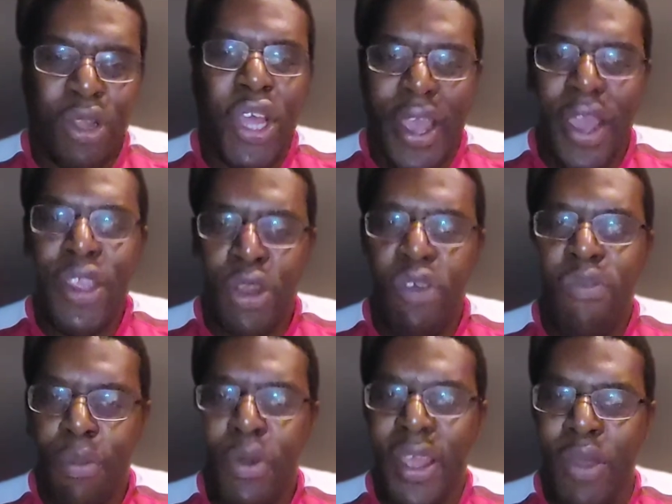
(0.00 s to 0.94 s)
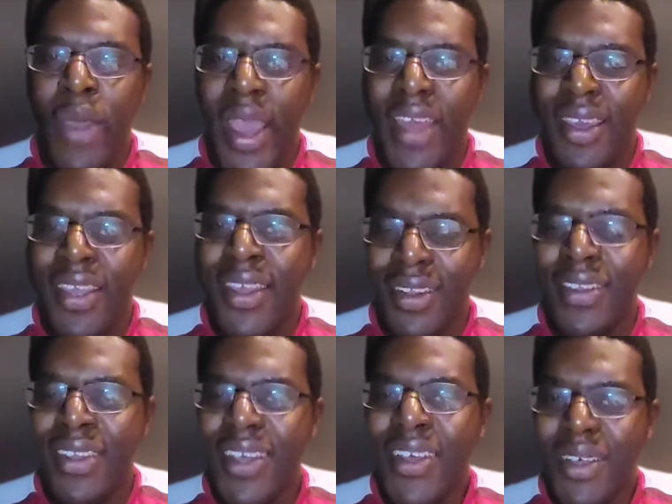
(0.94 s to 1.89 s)
earn enough money where they can
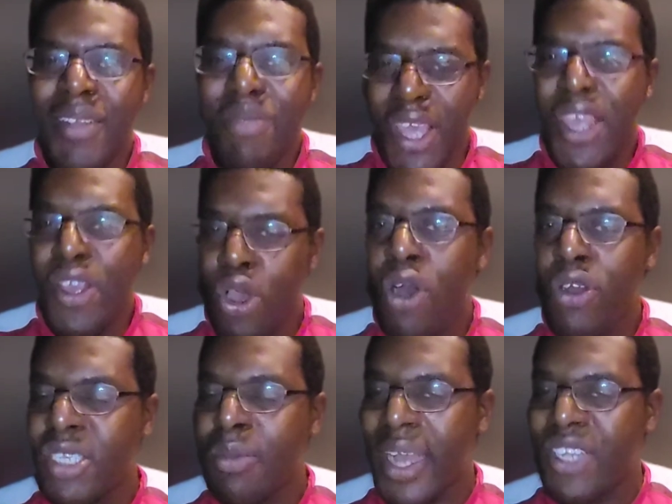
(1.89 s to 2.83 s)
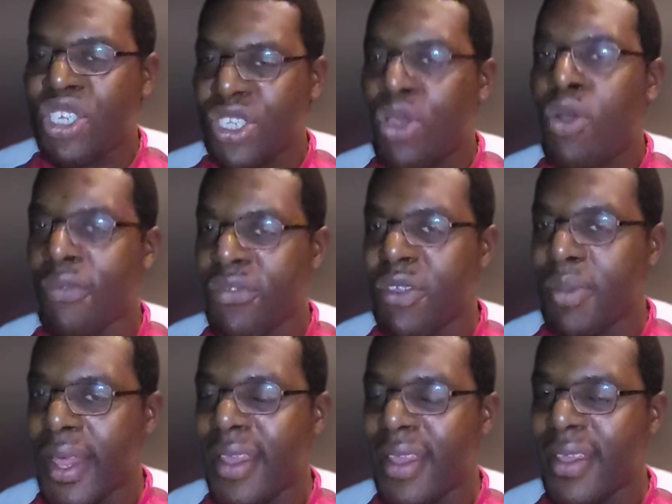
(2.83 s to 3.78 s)
go to matches
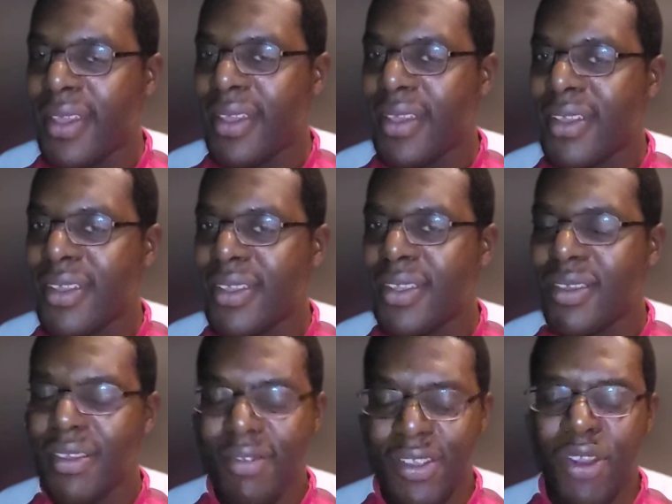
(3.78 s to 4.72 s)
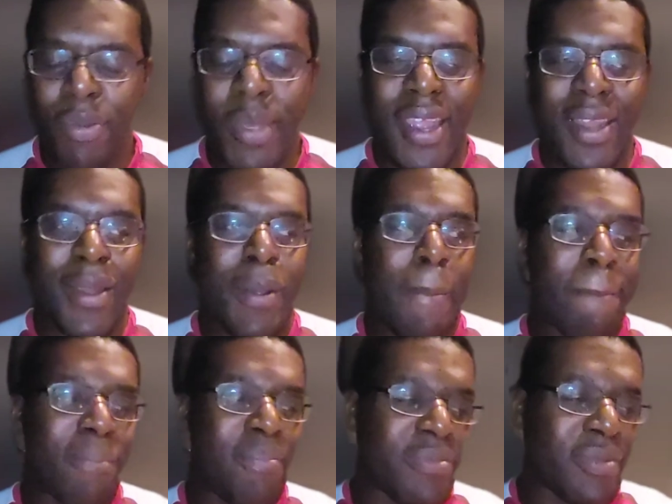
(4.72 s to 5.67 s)
comfortably. You know what I mean?
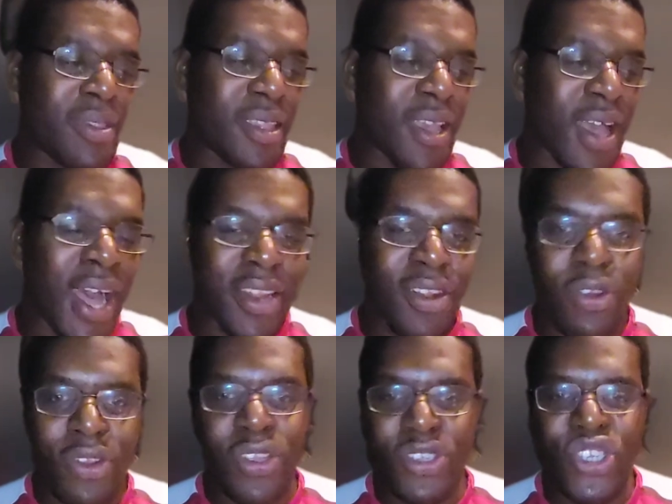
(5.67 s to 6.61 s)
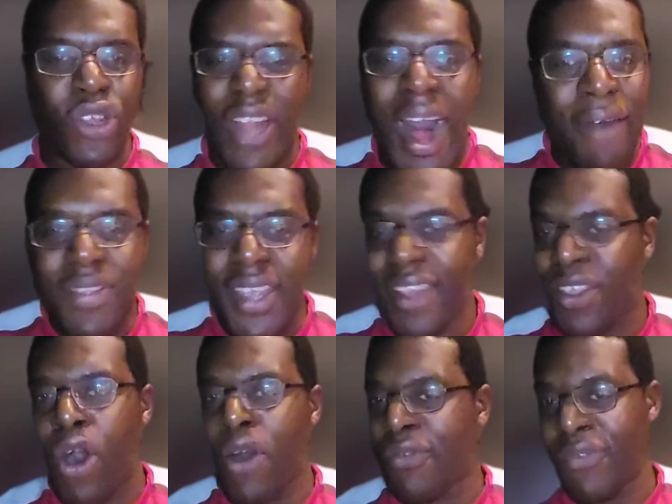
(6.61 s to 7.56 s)
And so they have to get
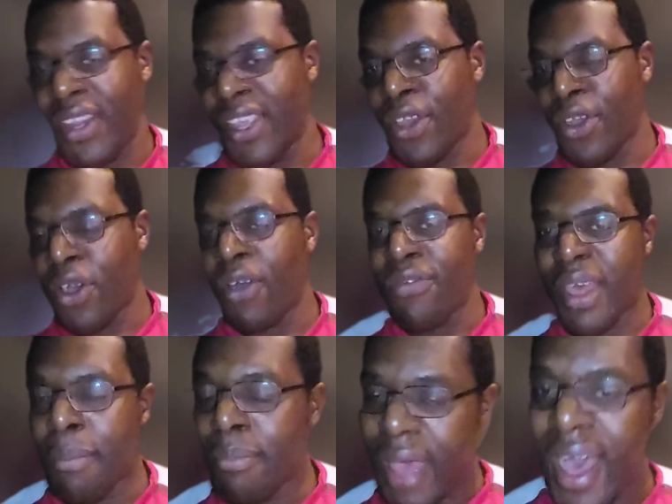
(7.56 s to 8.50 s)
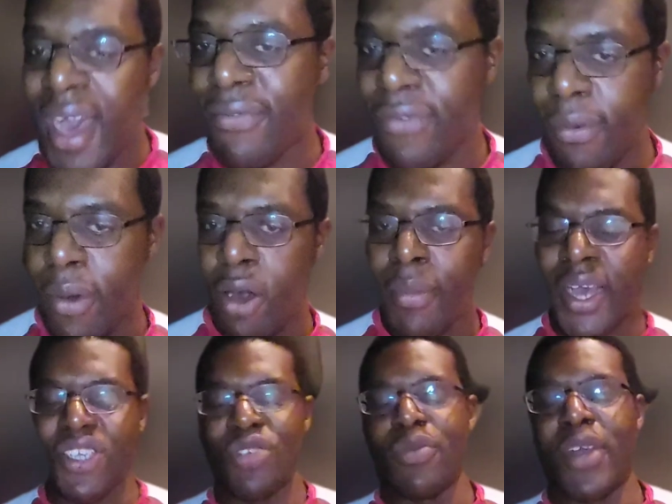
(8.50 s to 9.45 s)
the odd video of them at a football
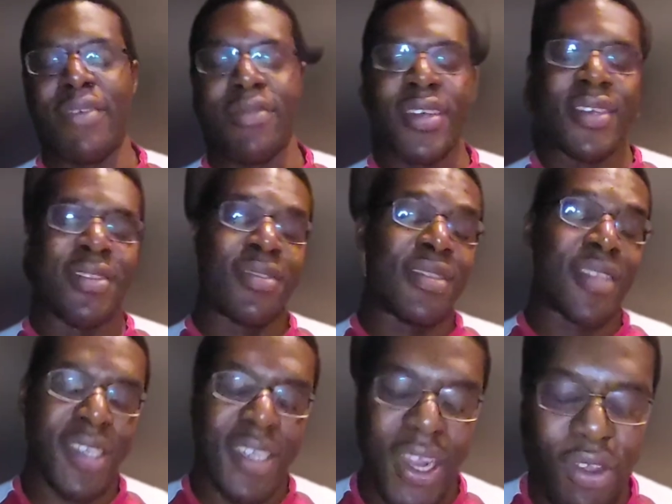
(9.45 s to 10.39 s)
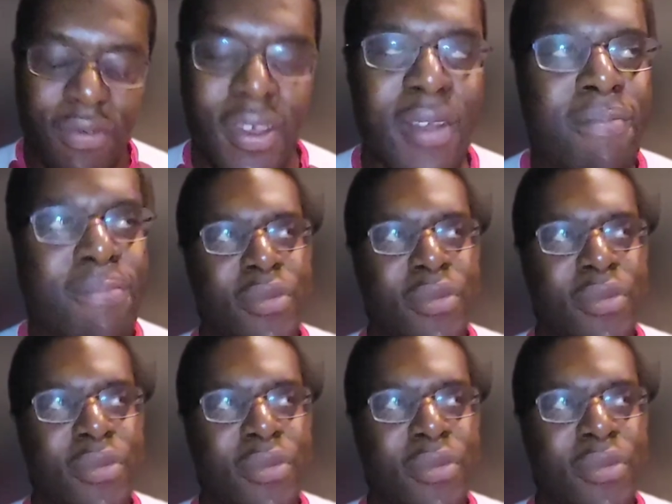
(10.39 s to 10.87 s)
match and whatever, and this, that, and the other.